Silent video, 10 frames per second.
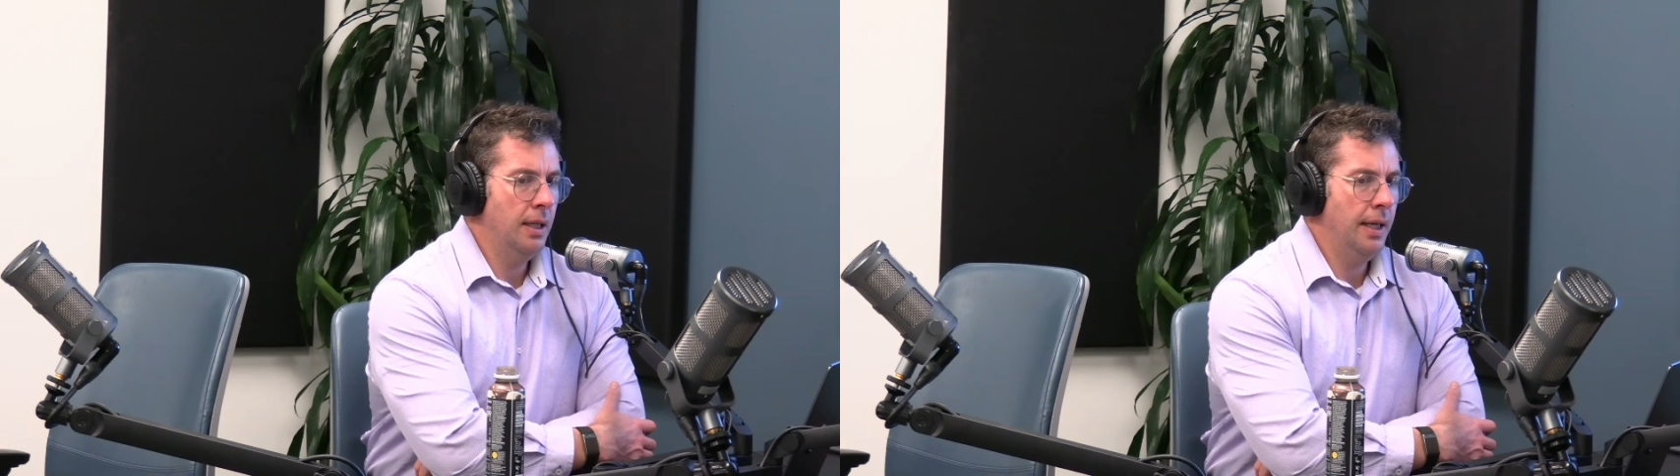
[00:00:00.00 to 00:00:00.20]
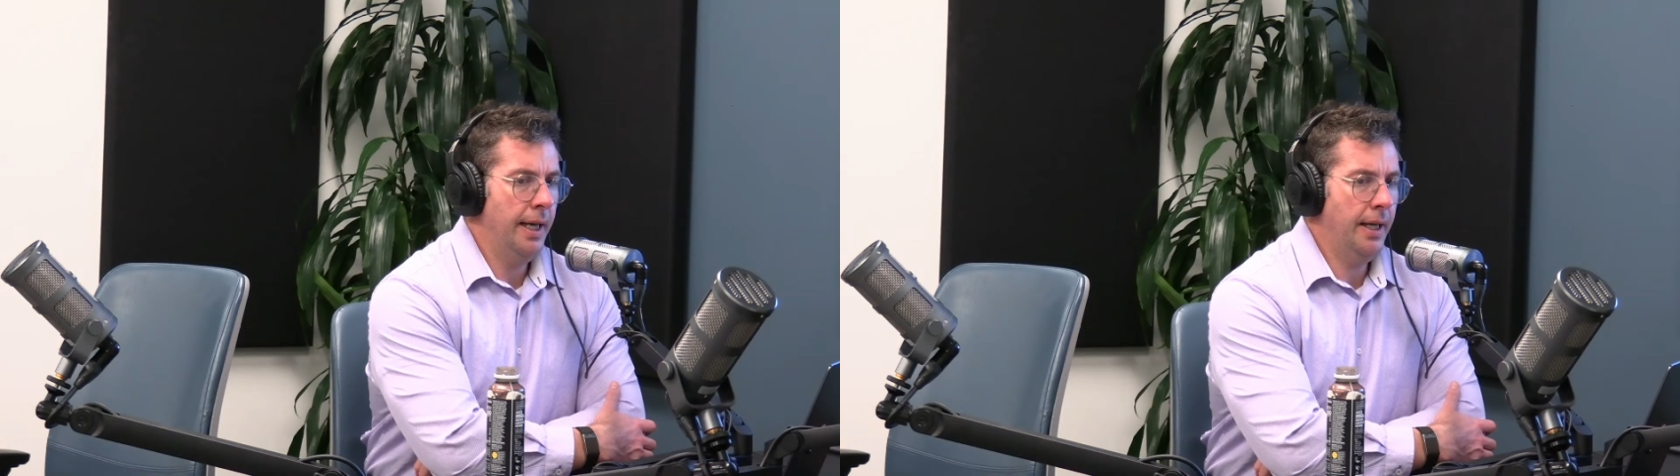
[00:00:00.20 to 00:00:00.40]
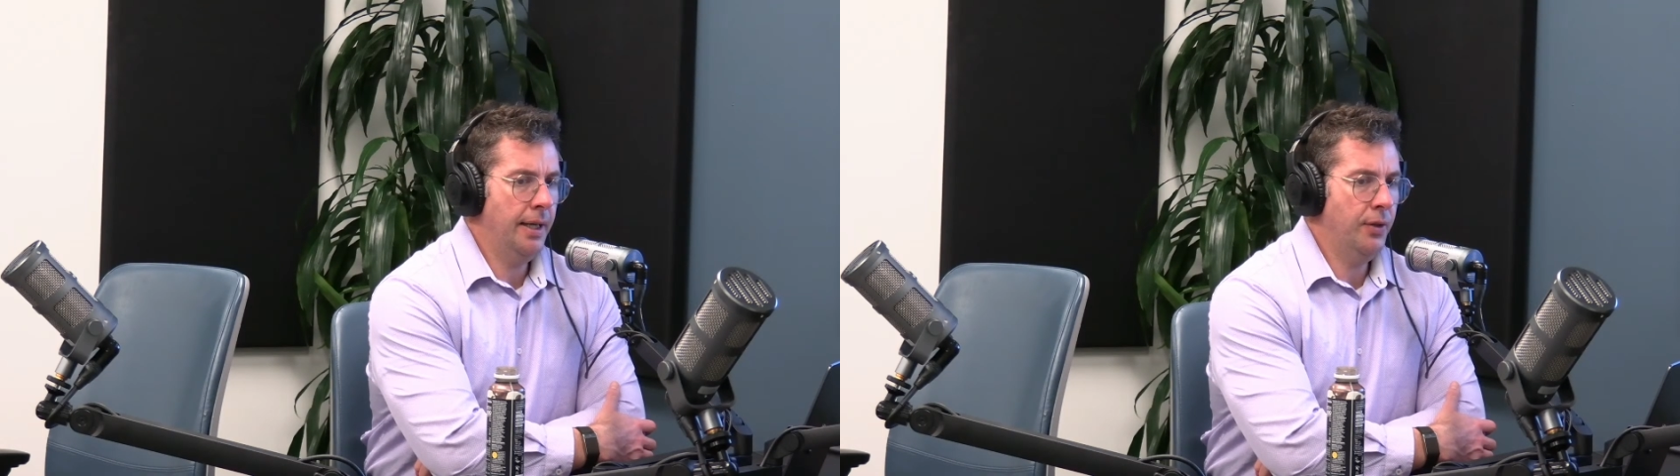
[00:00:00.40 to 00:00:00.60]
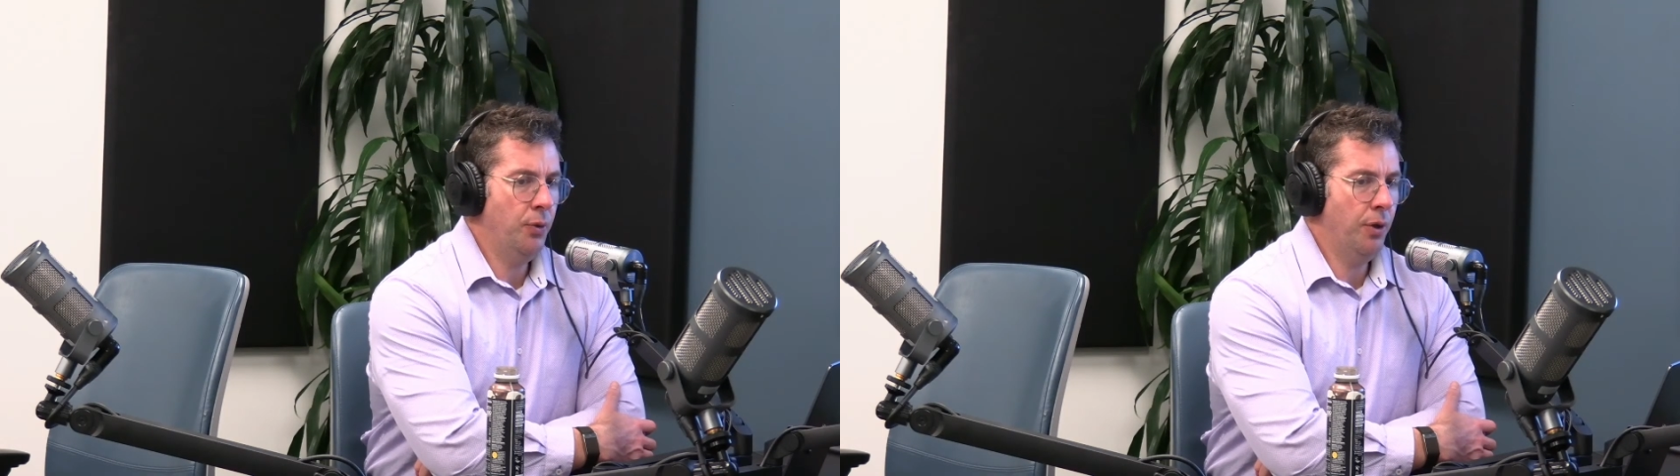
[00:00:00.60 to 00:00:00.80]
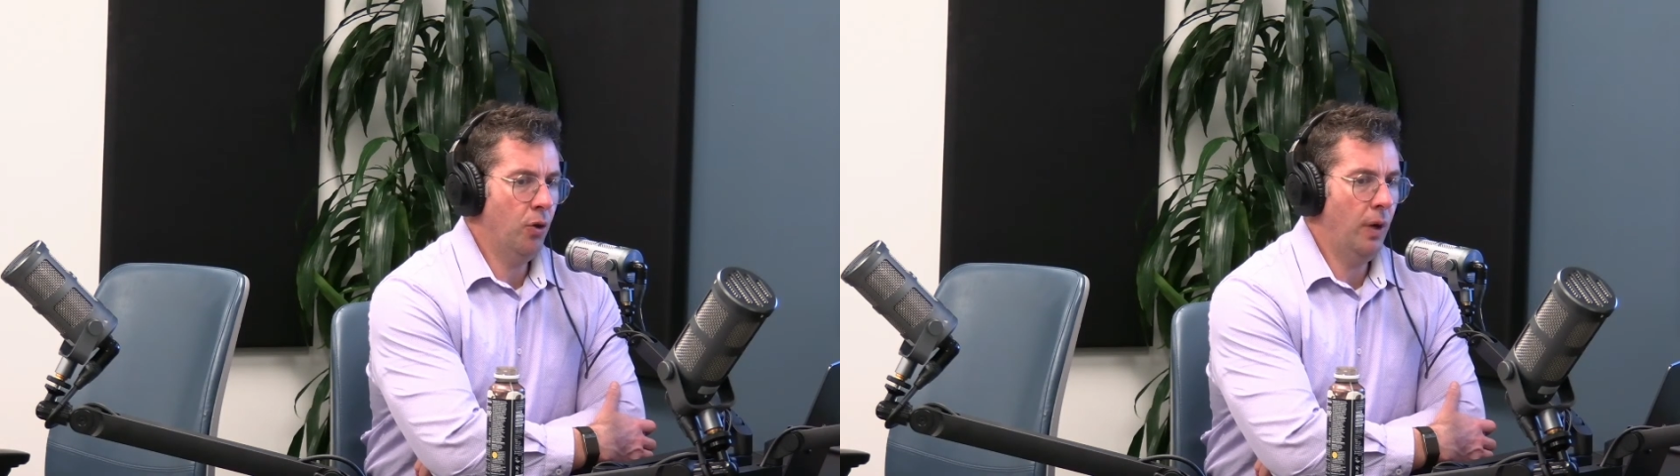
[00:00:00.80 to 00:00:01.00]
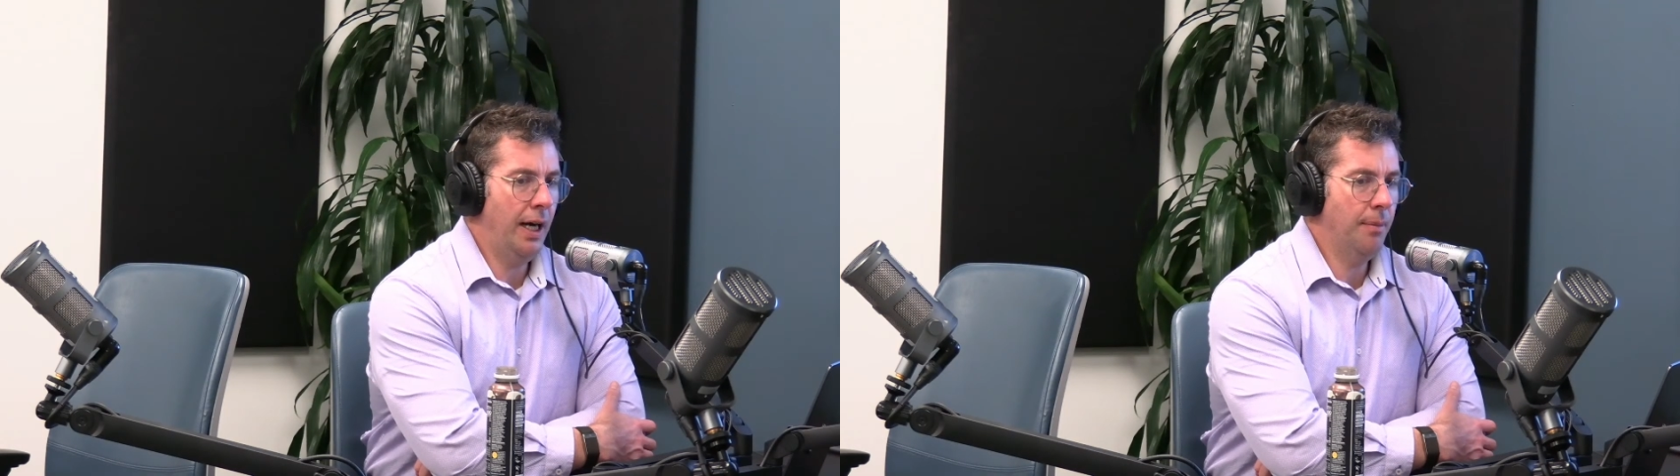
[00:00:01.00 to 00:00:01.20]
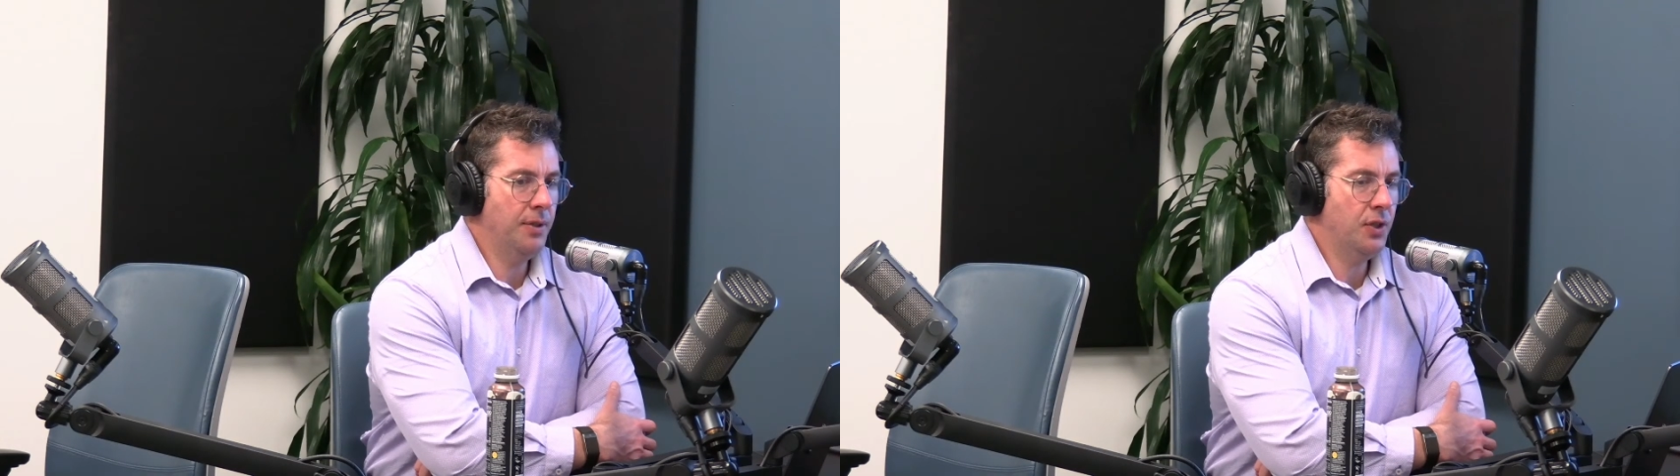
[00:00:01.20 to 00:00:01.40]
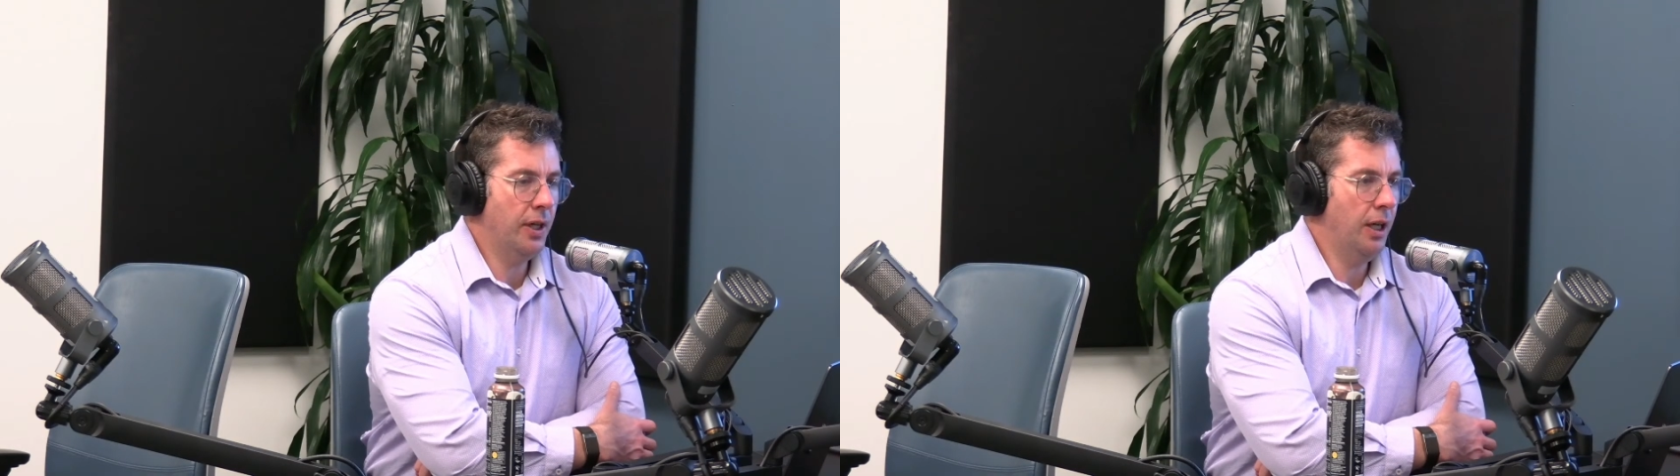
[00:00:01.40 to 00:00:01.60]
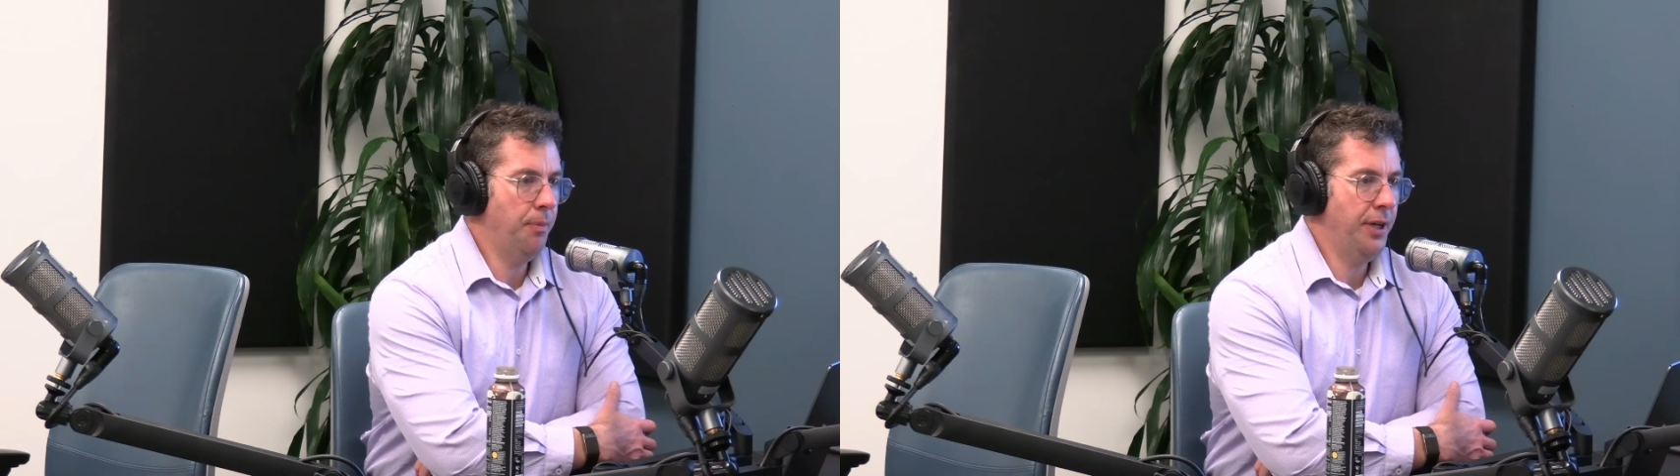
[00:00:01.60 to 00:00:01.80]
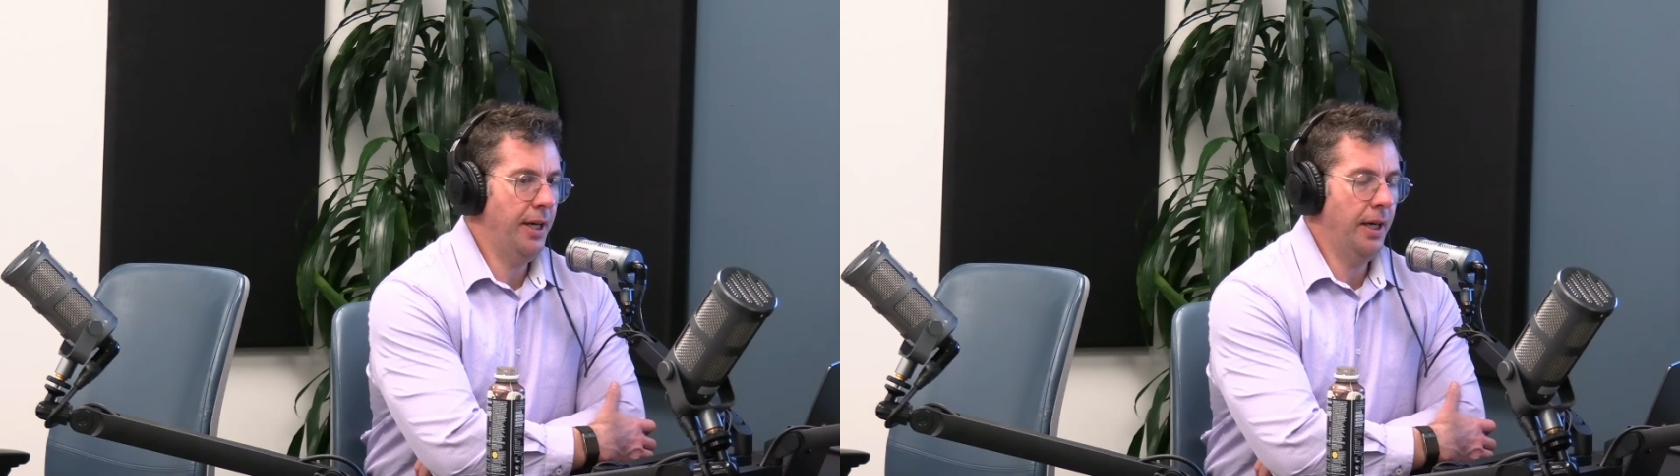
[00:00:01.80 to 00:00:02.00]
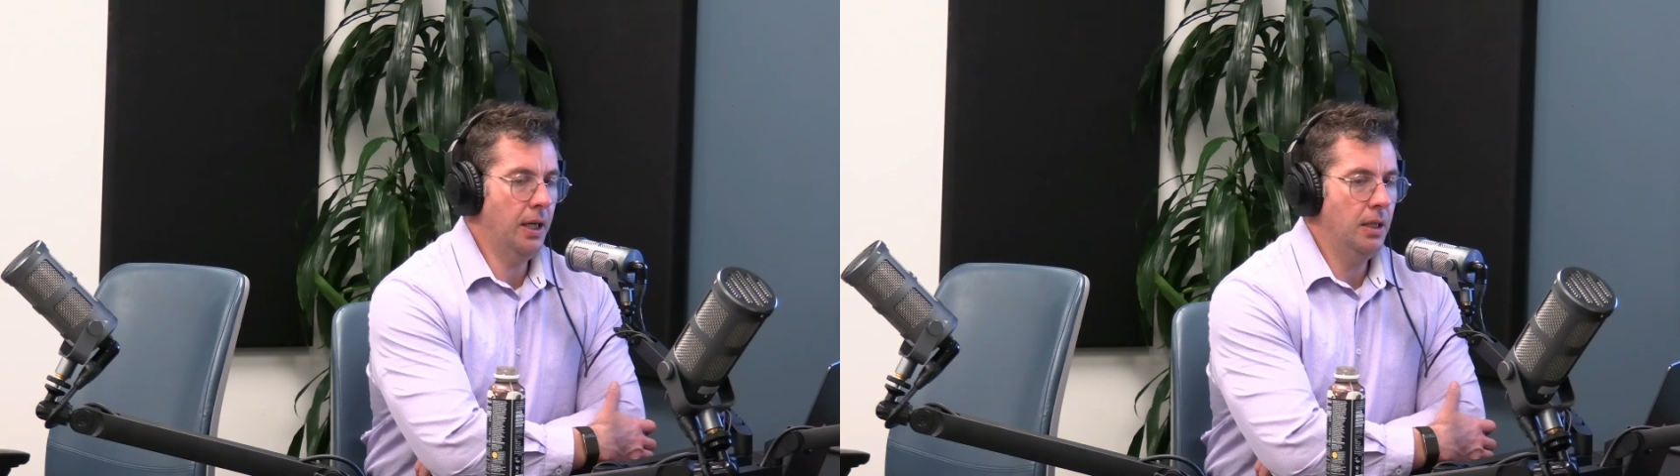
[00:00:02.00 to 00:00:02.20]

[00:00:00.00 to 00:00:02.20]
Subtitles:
and do requirements on updating.